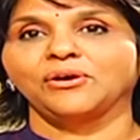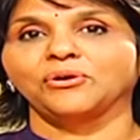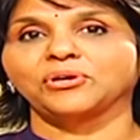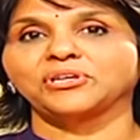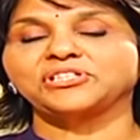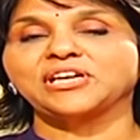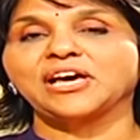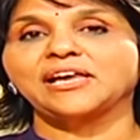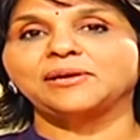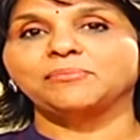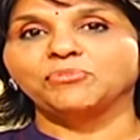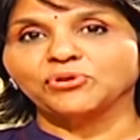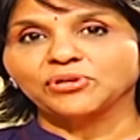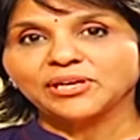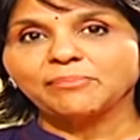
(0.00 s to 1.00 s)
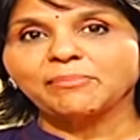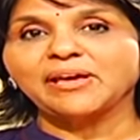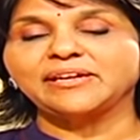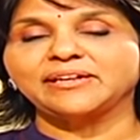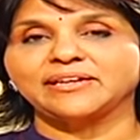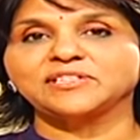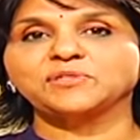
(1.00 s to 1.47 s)
Oka chaala
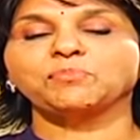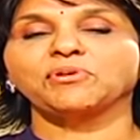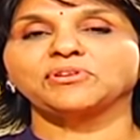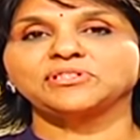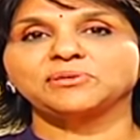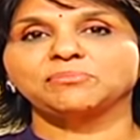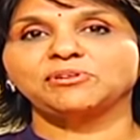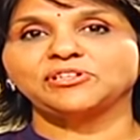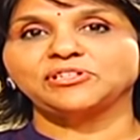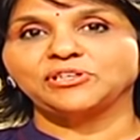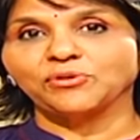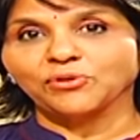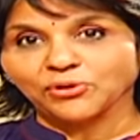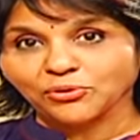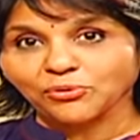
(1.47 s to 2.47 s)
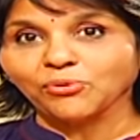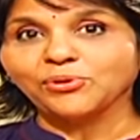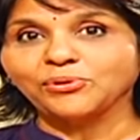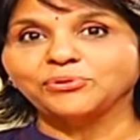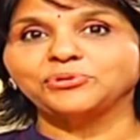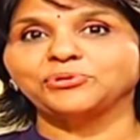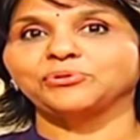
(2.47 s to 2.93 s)
mukhyamaina responsibility, oka
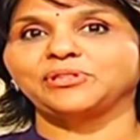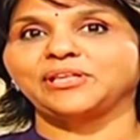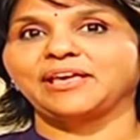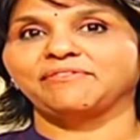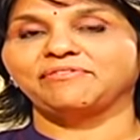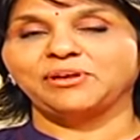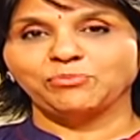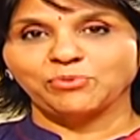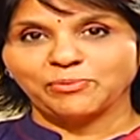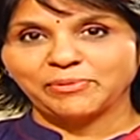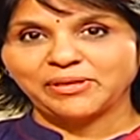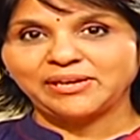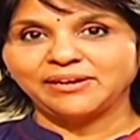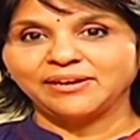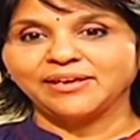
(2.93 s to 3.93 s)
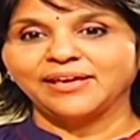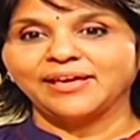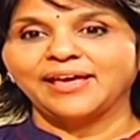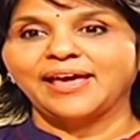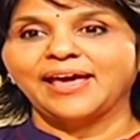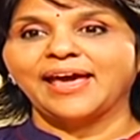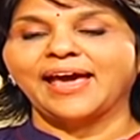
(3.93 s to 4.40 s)
role untundi every woman,
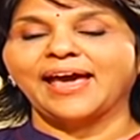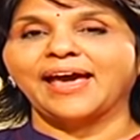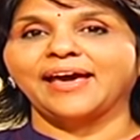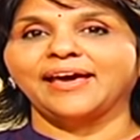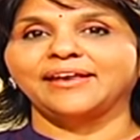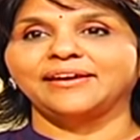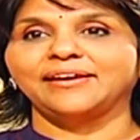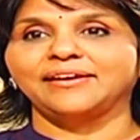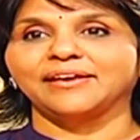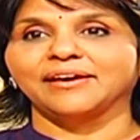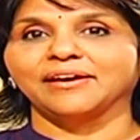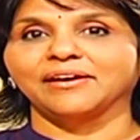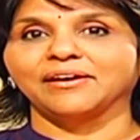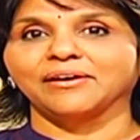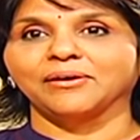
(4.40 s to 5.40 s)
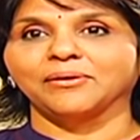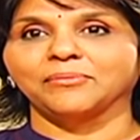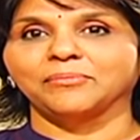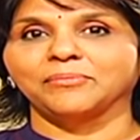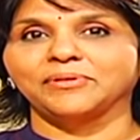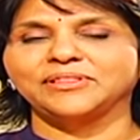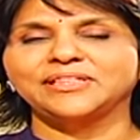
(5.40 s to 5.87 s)
and
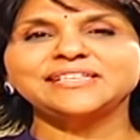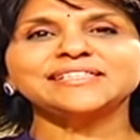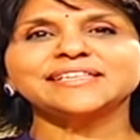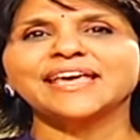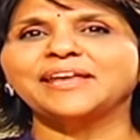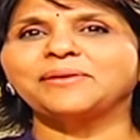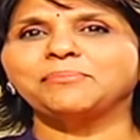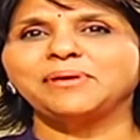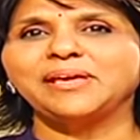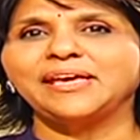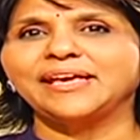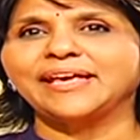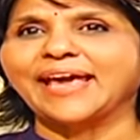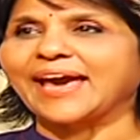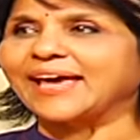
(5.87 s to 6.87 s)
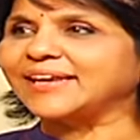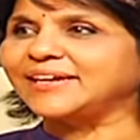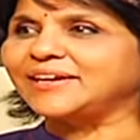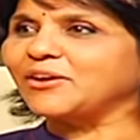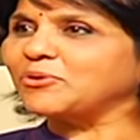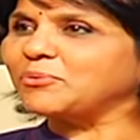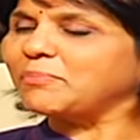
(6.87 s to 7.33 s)
this can be
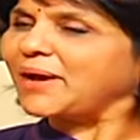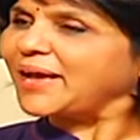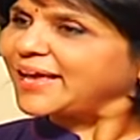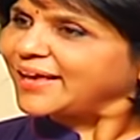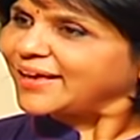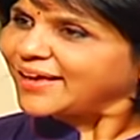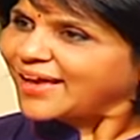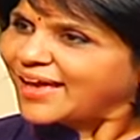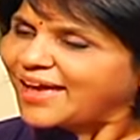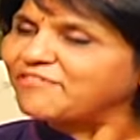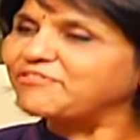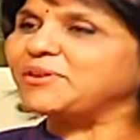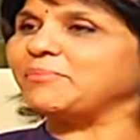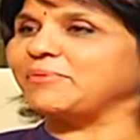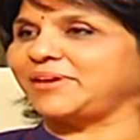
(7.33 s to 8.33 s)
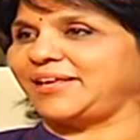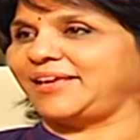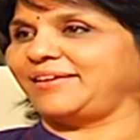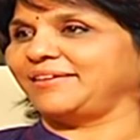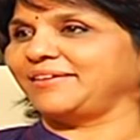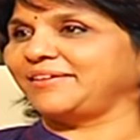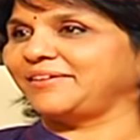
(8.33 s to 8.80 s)
carried out by everybody.
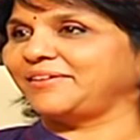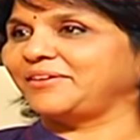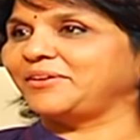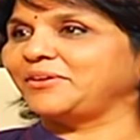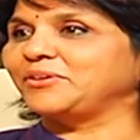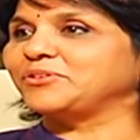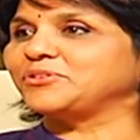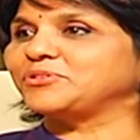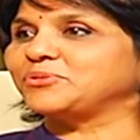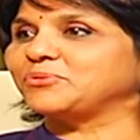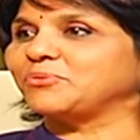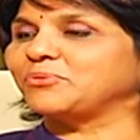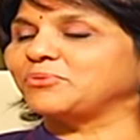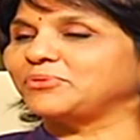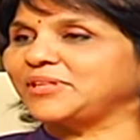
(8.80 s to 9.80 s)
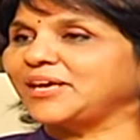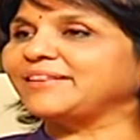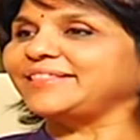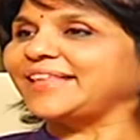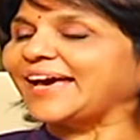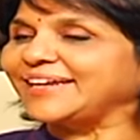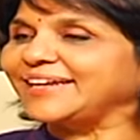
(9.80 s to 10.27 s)
So
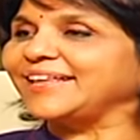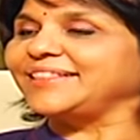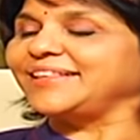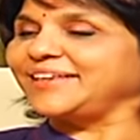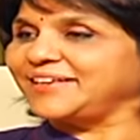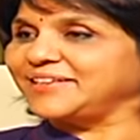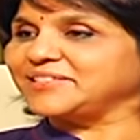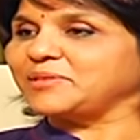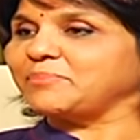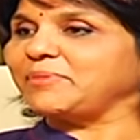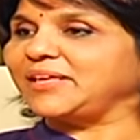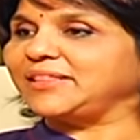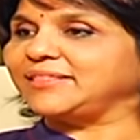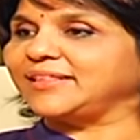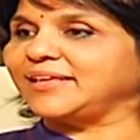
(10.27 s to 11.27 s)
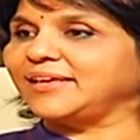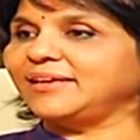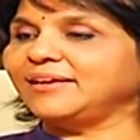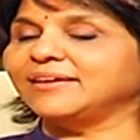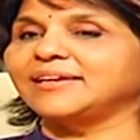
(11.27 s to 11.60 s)
that I think is the main thing.